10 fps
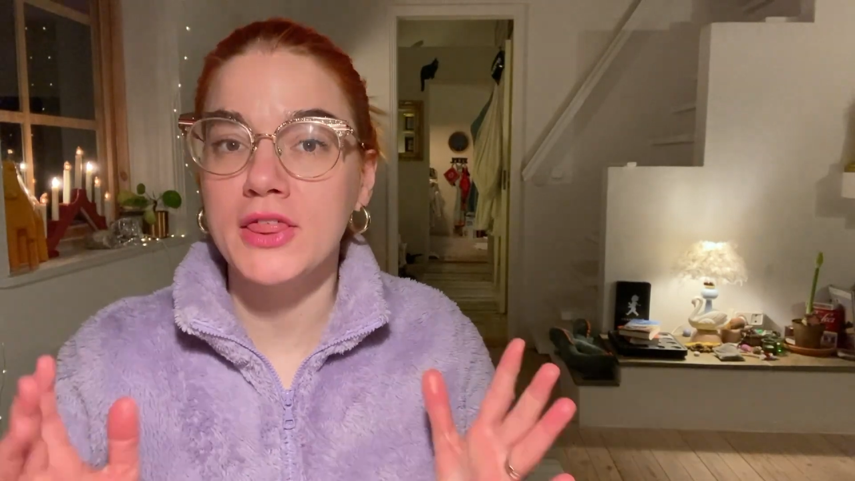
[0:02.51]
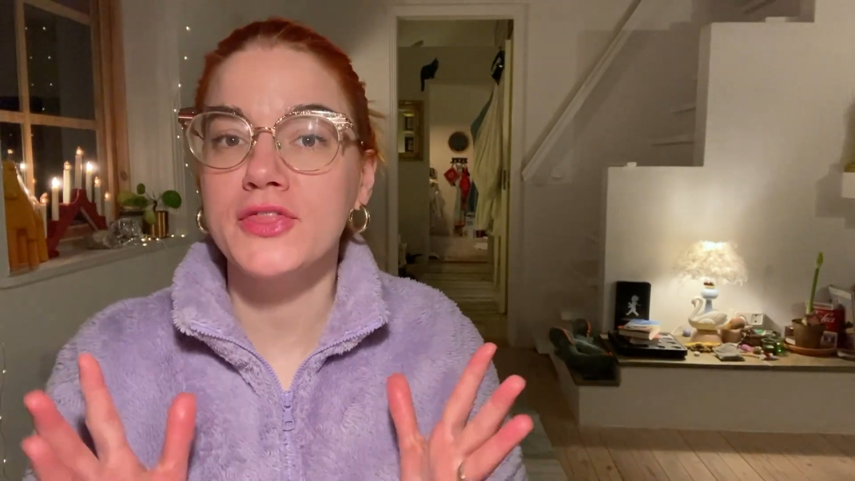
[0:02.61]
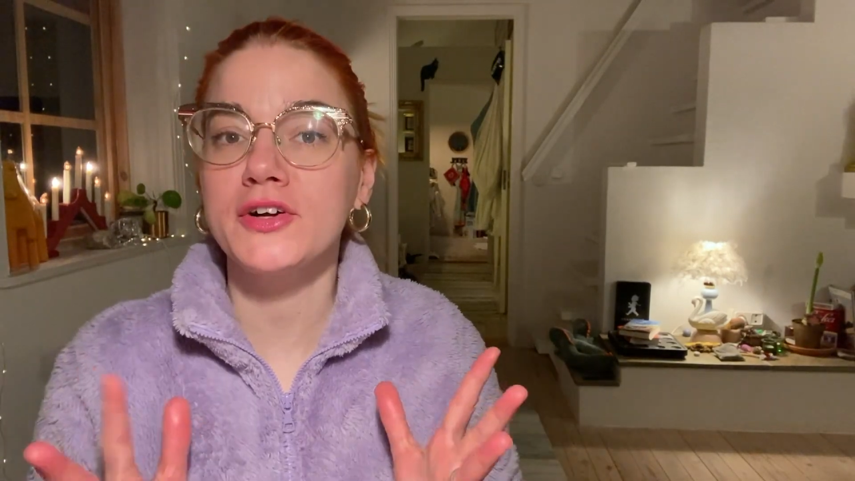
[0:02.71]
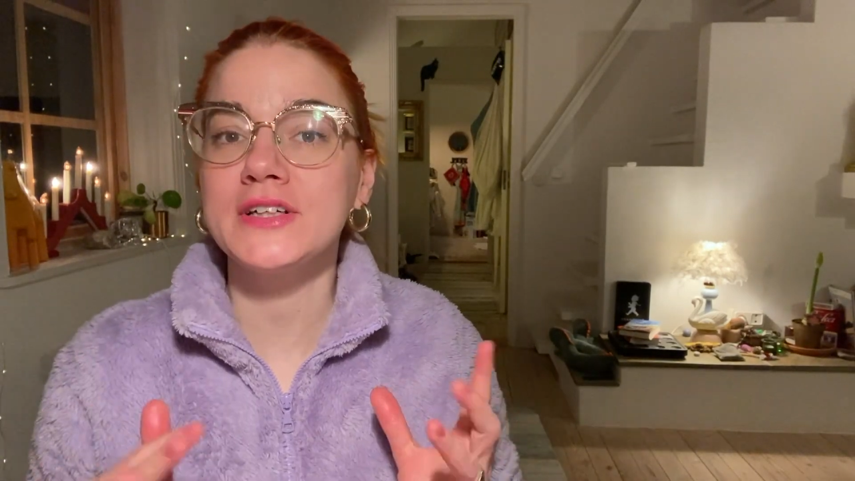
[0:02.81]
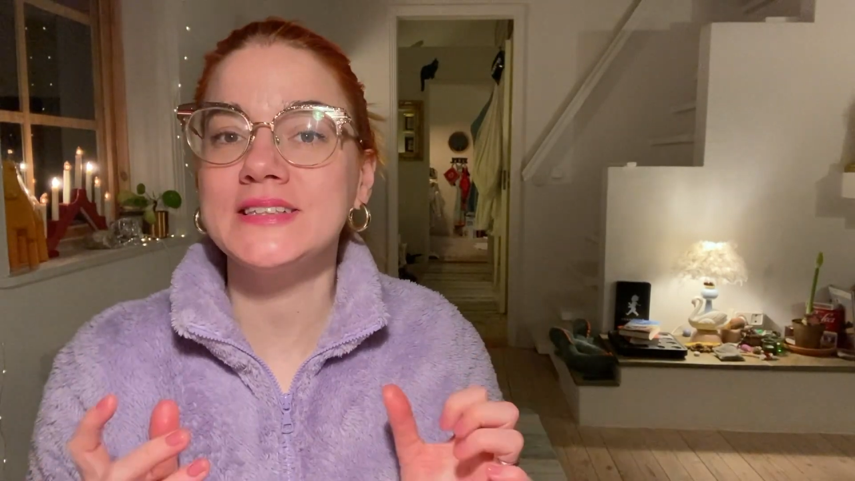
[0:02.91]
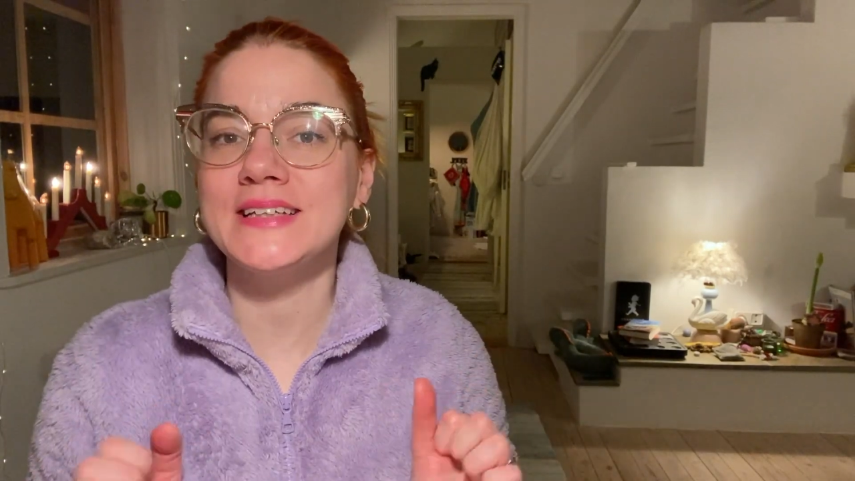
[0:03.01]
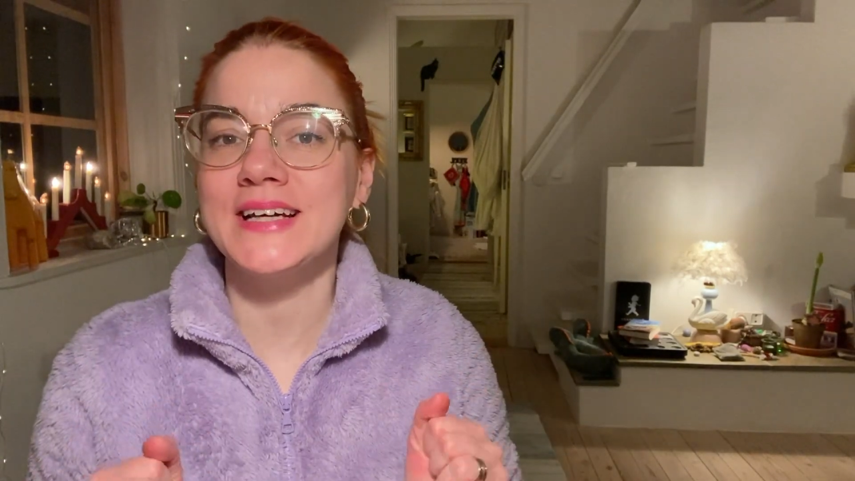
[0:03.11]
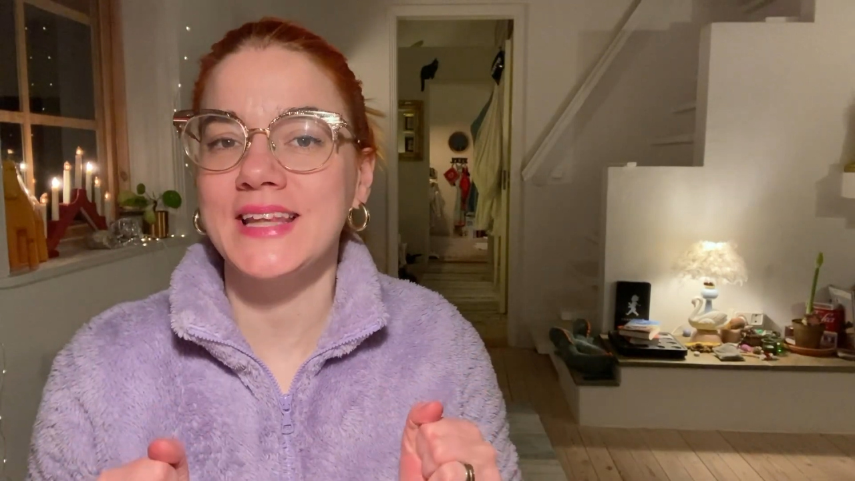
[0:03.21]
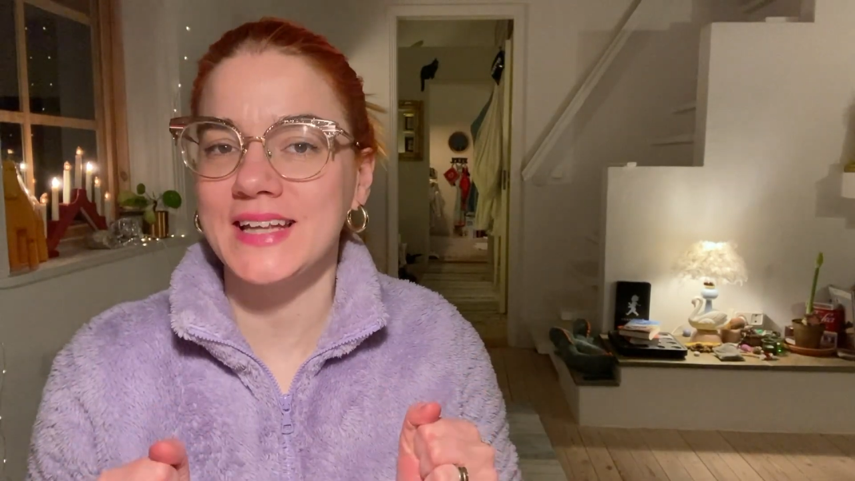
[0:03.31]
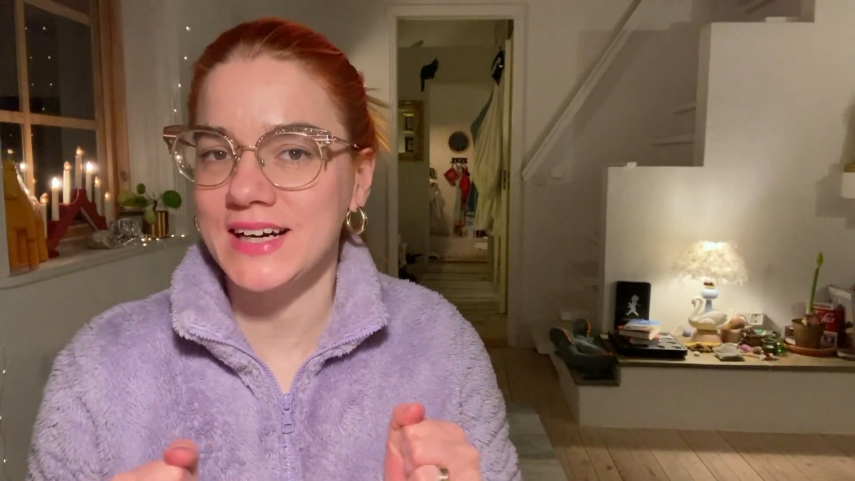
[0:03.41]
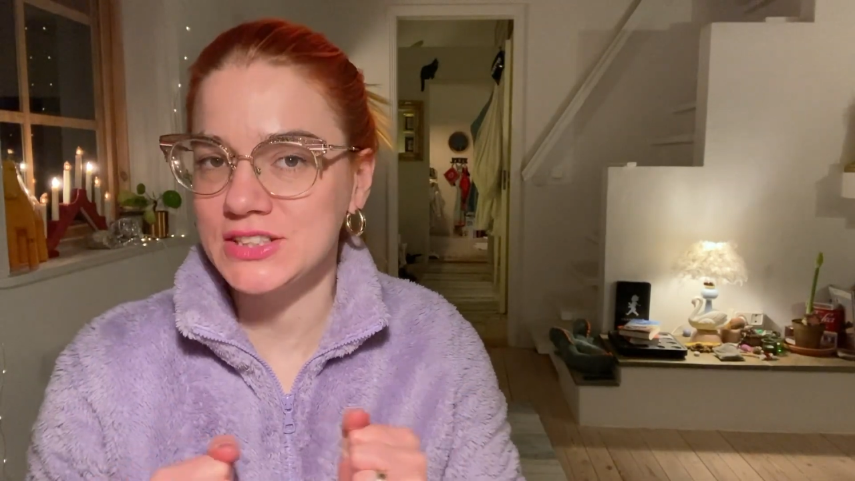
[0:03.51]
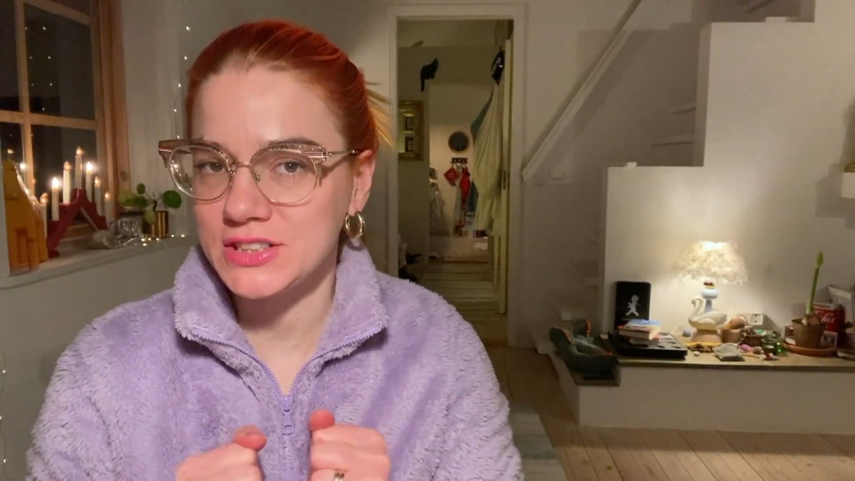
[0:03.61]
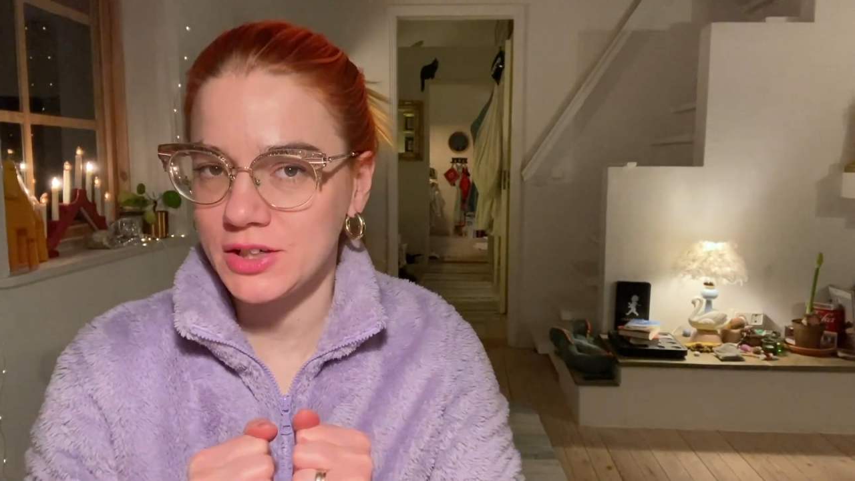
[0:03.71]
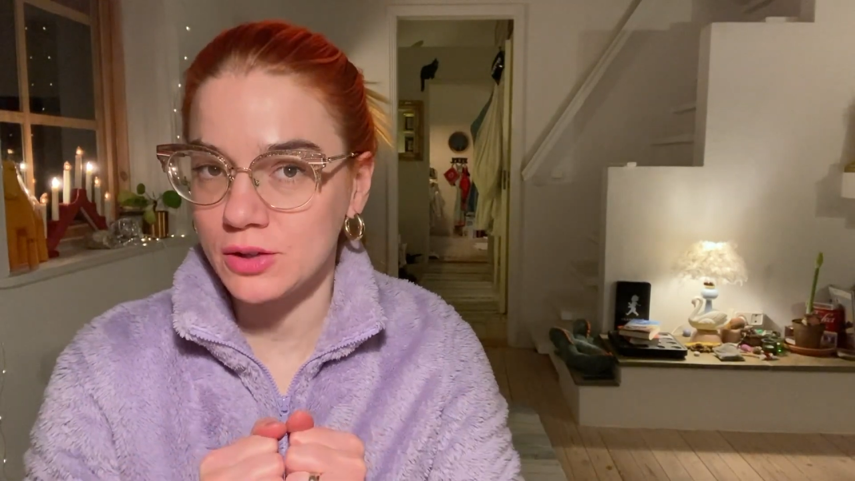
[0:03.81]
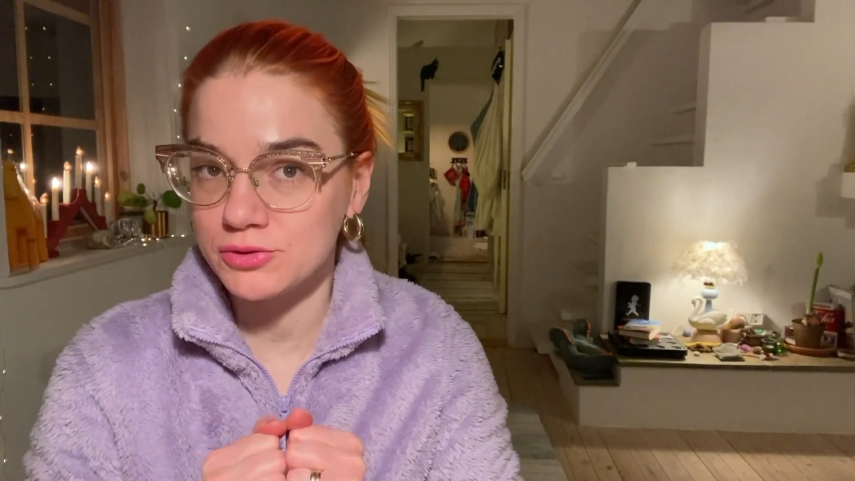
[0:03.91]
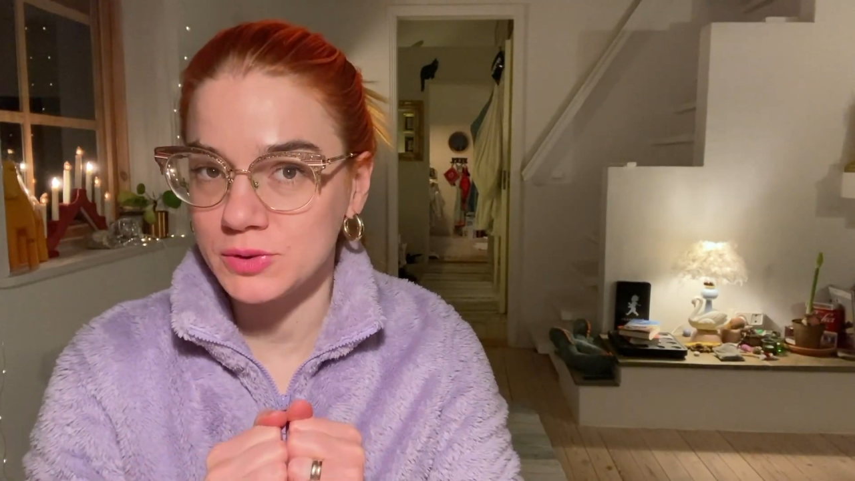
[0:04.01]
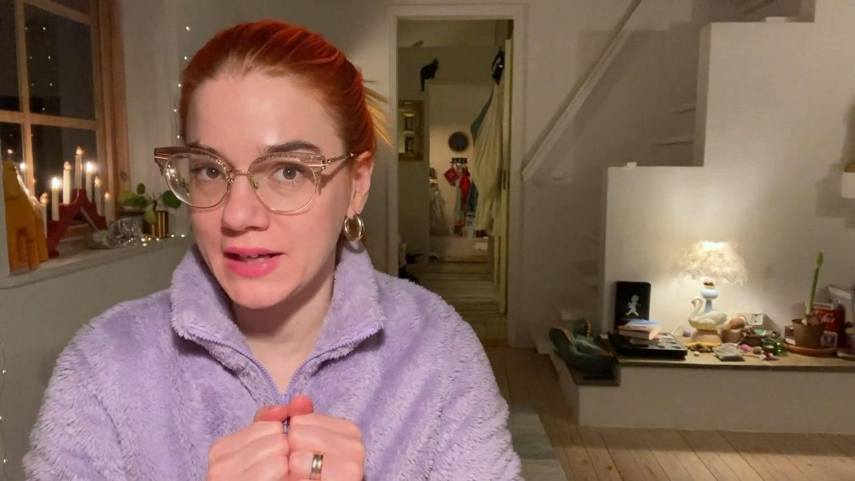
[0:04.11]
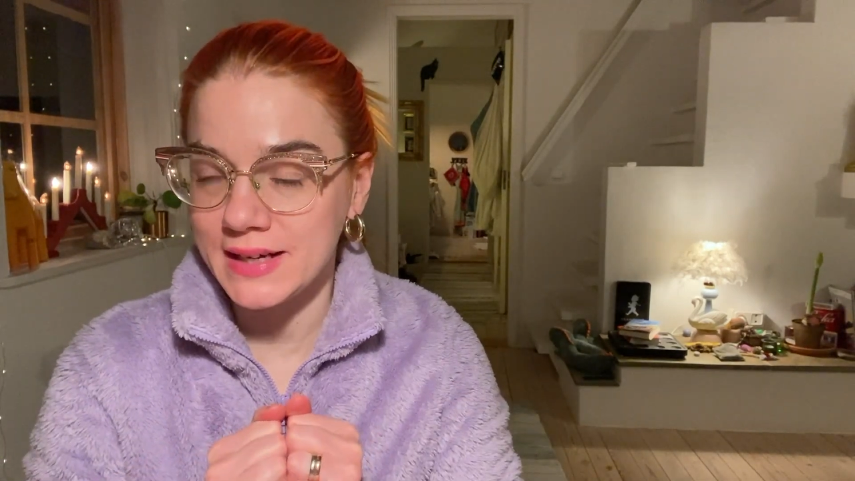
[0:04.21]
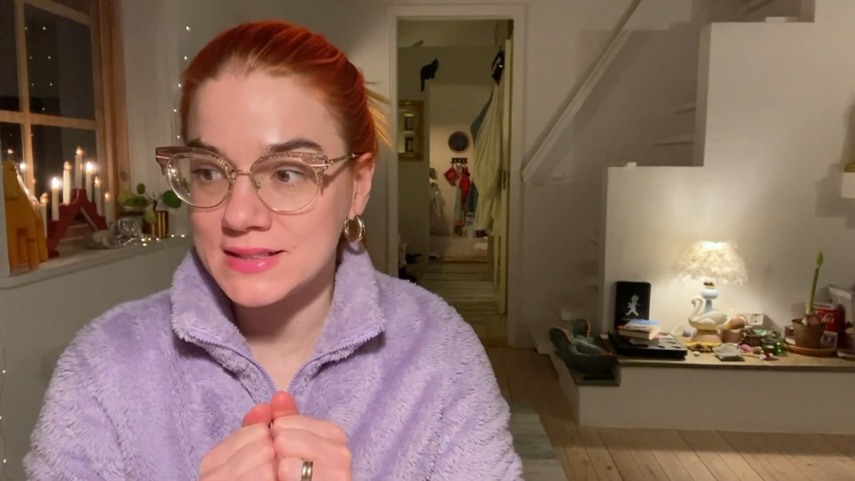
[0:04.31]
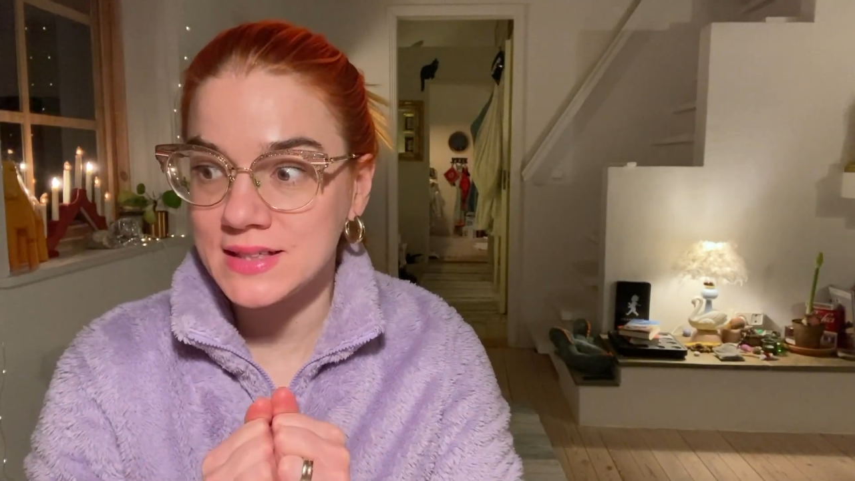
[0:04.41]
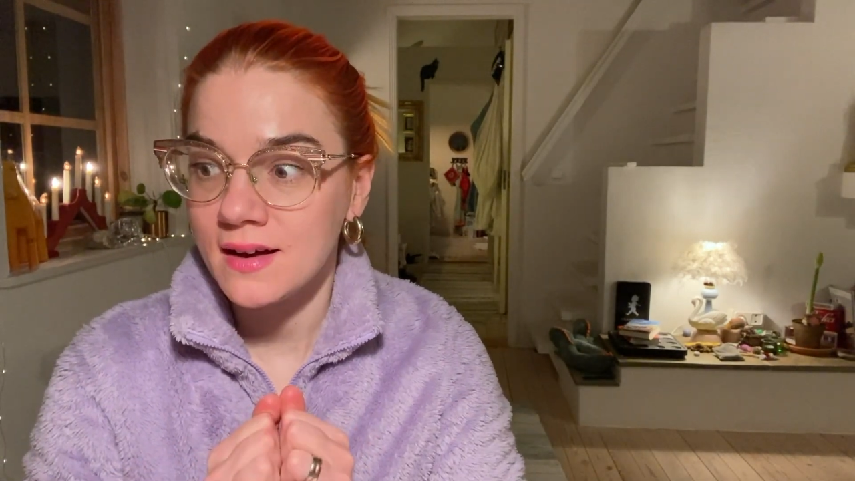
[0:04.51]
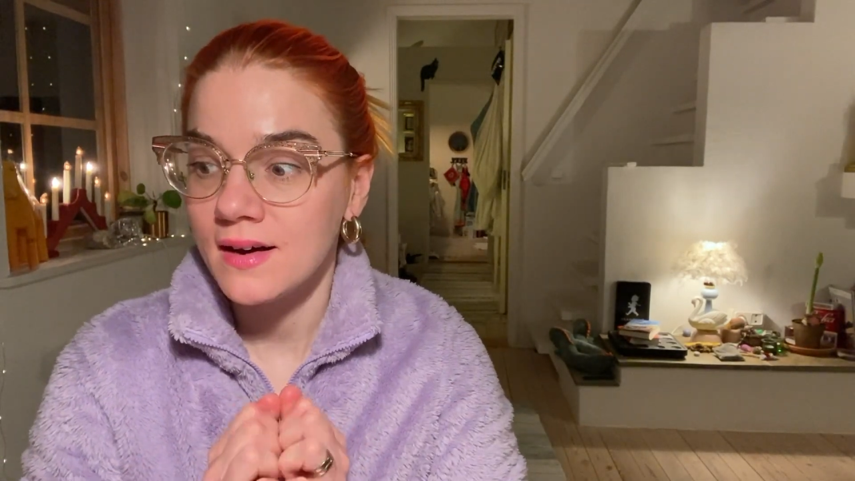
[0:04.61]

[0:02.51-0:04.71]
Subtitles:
30th eyeshadow roulette.